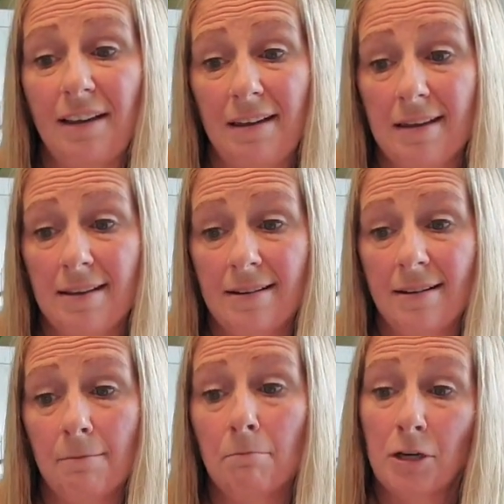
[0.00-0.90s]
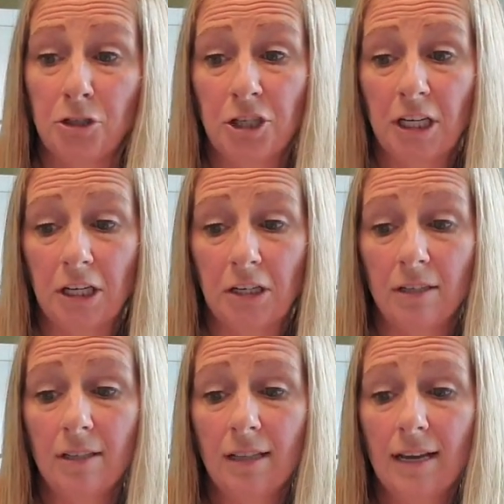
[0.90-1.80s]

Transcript: in Montreal,